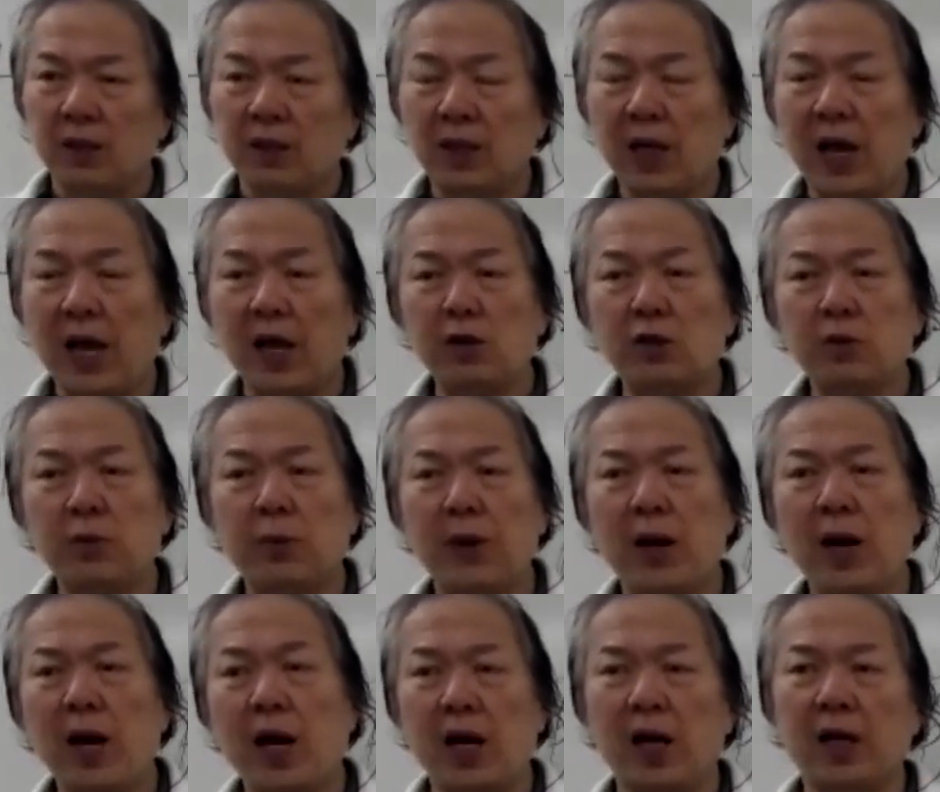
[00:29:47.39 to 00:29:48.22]
The H
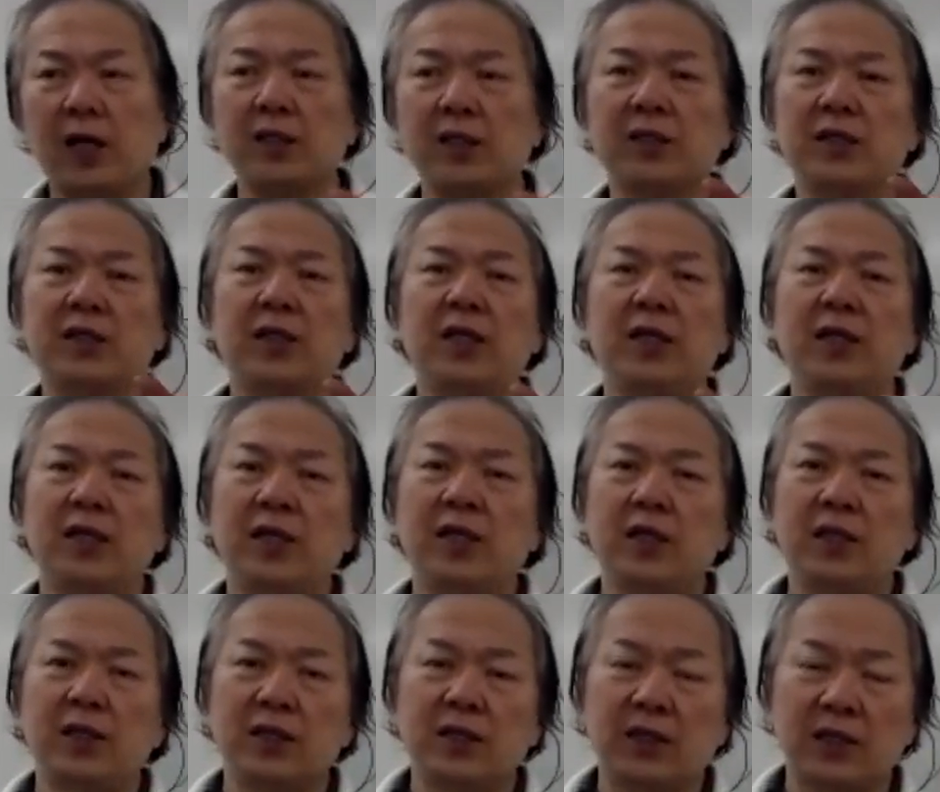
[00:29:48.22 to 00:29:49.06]
plus
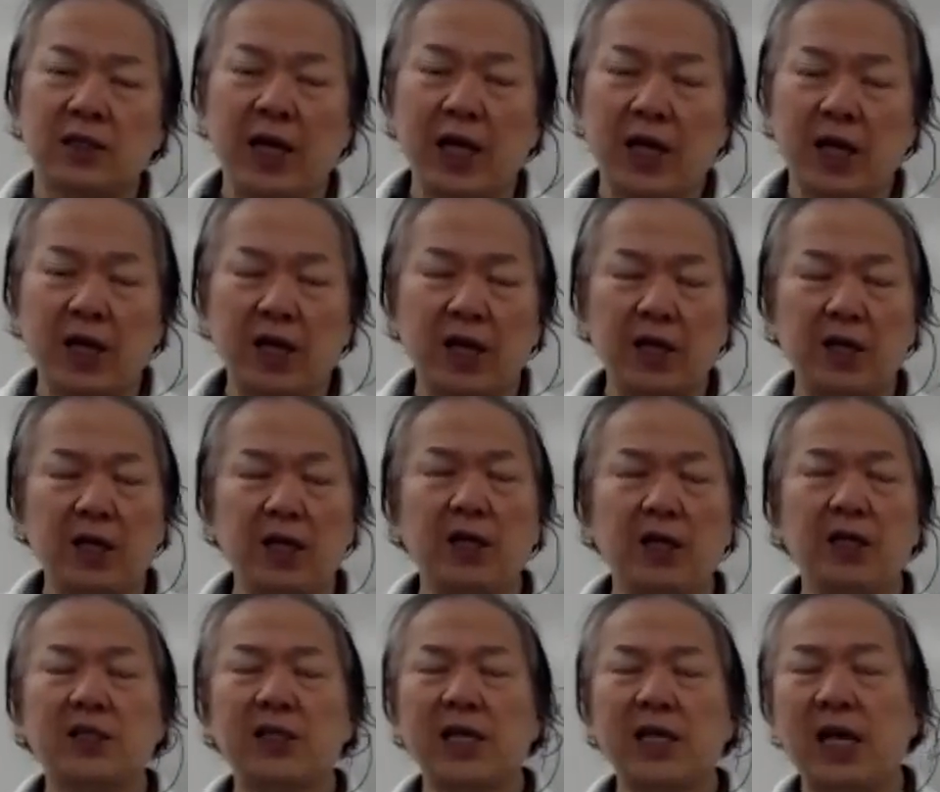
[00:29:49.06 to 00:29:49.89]
stay
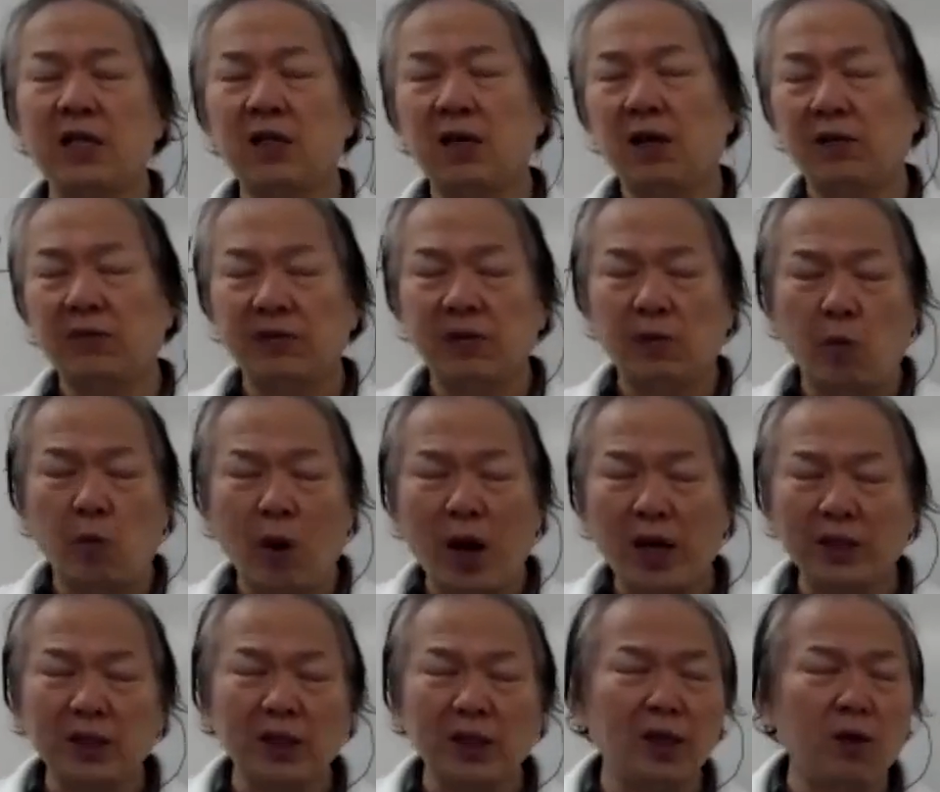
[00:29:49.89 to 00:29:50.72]
inside of the
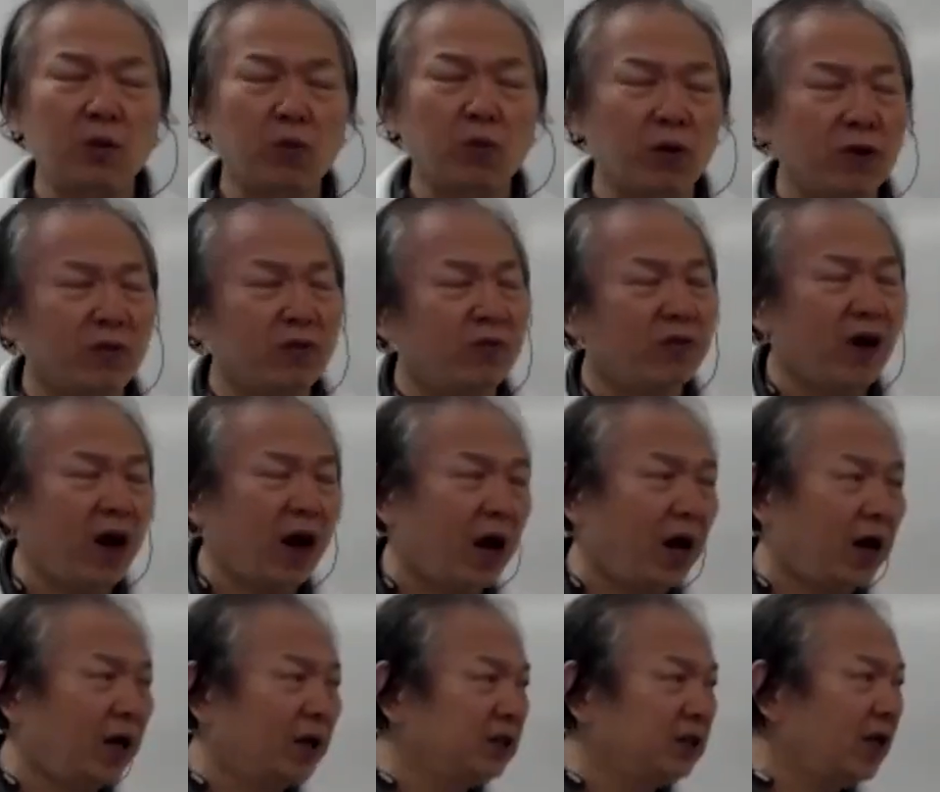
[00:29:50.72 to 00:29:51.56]
water. We
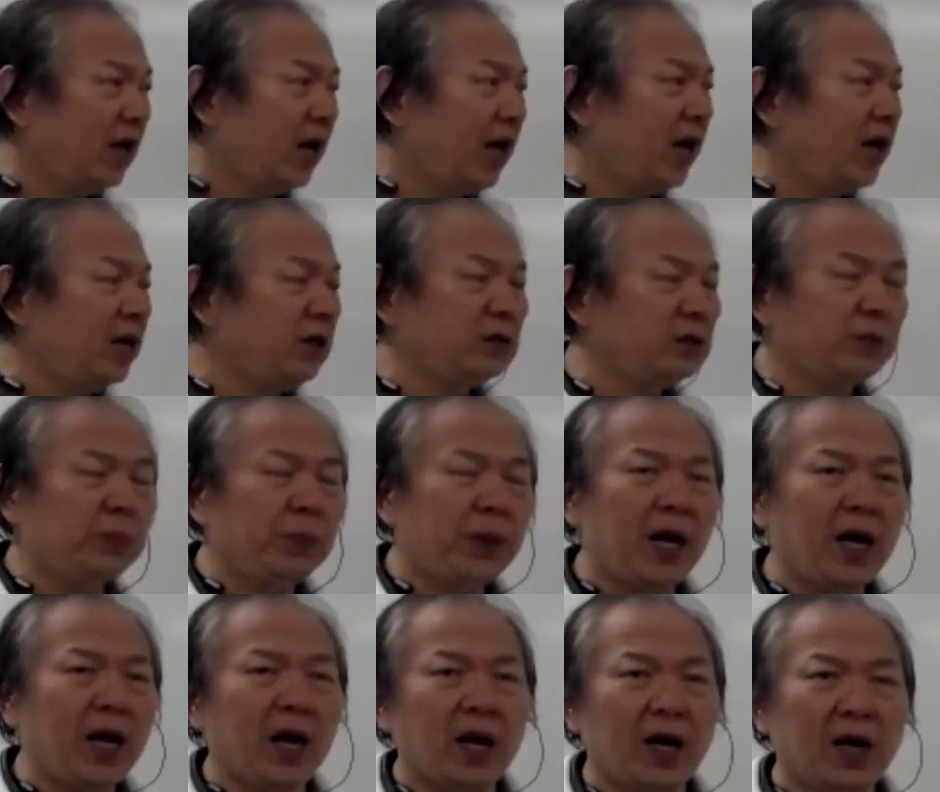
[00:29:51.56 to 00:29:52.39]
found H
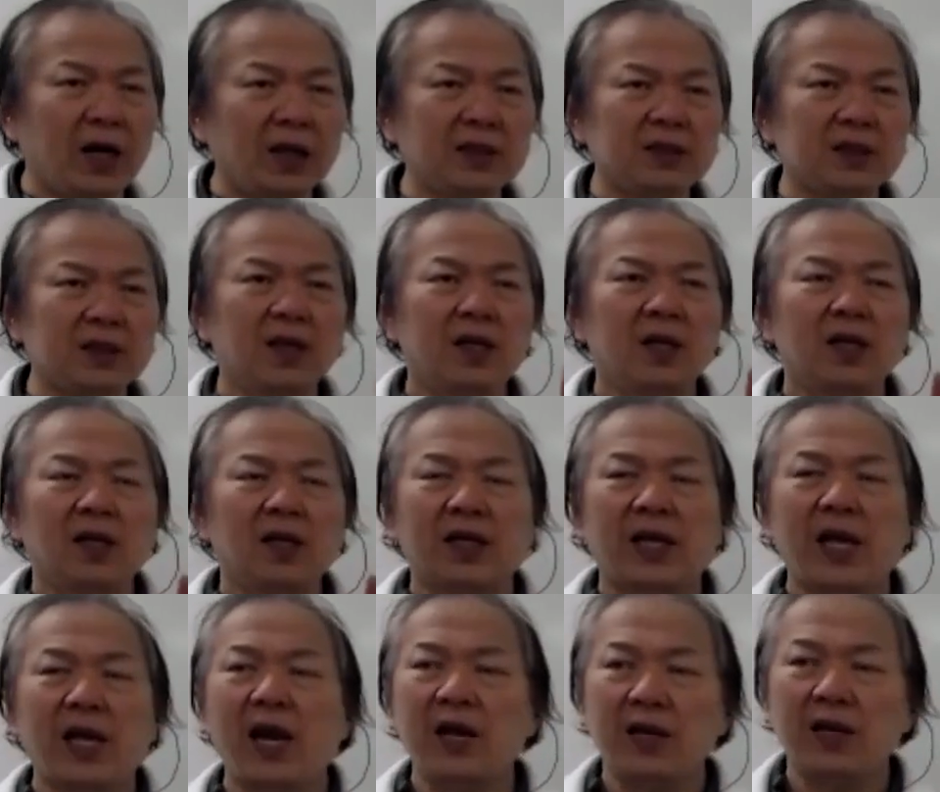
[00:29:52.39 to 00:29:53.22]
plus
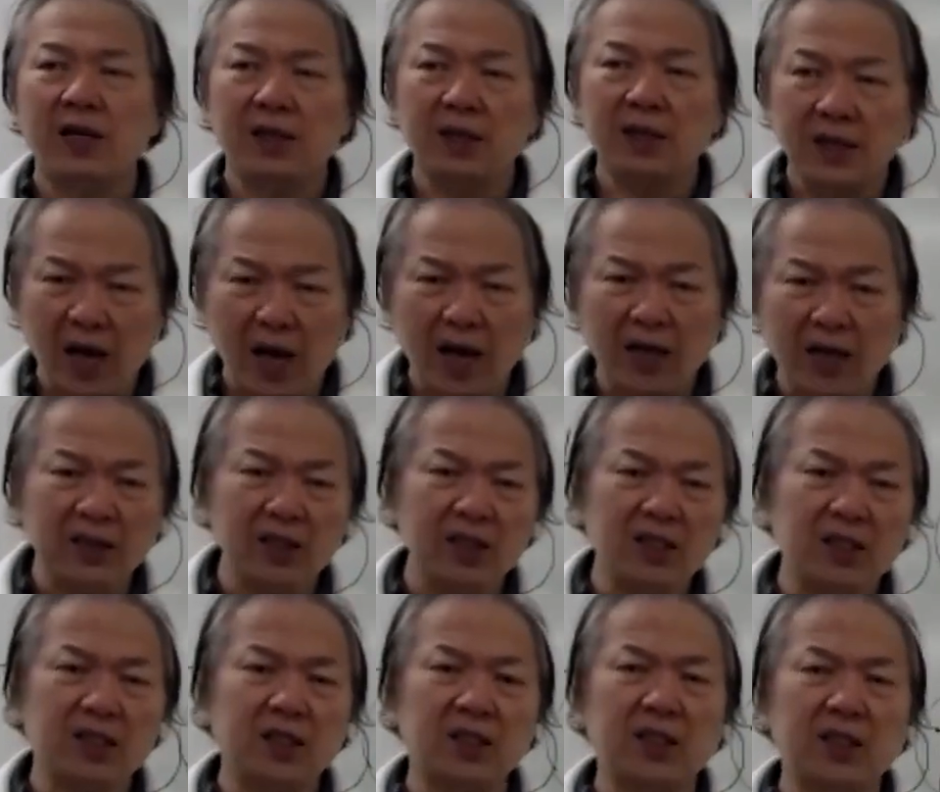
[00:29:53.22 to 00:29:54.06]

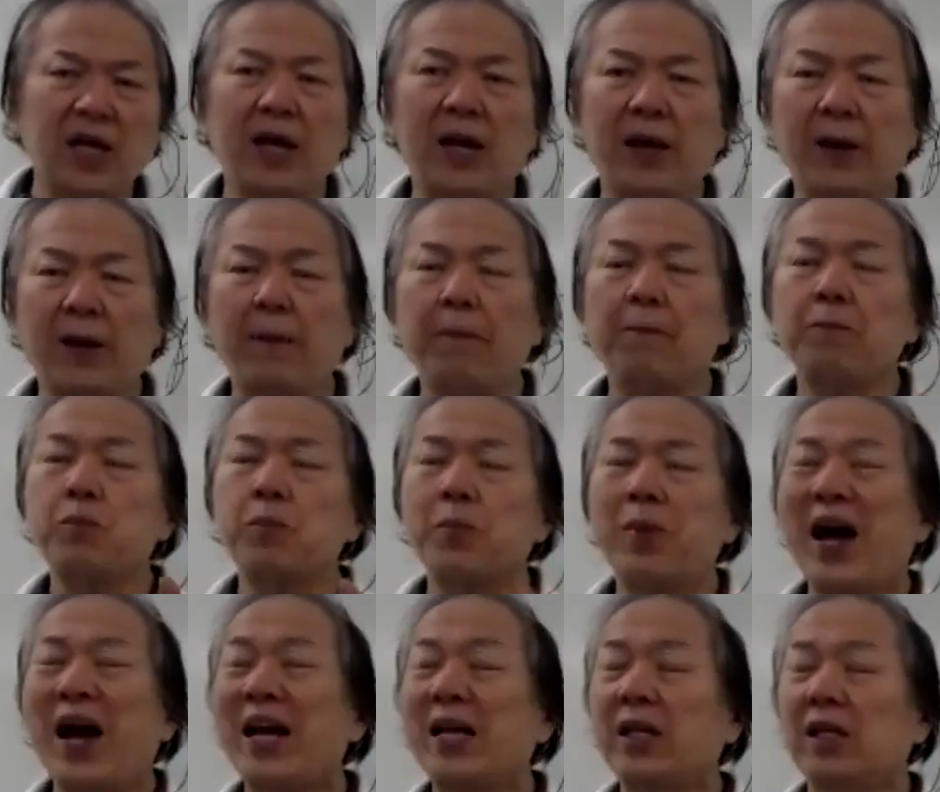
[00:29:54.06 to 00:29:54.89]
cannot stay
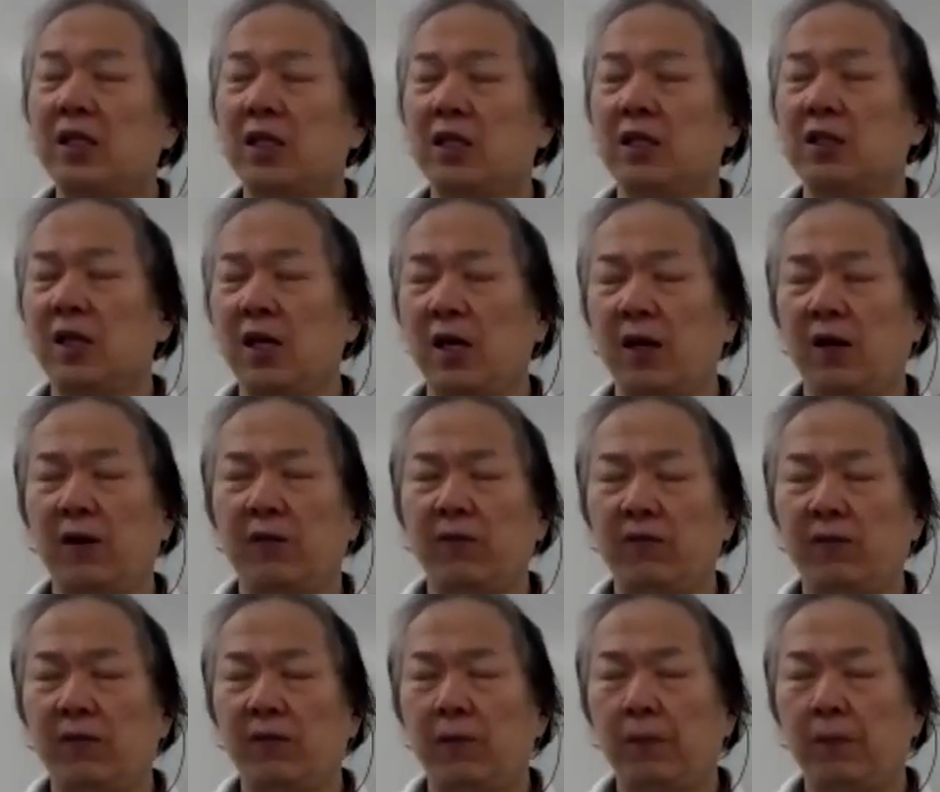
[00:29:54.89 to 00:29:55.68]
by itself.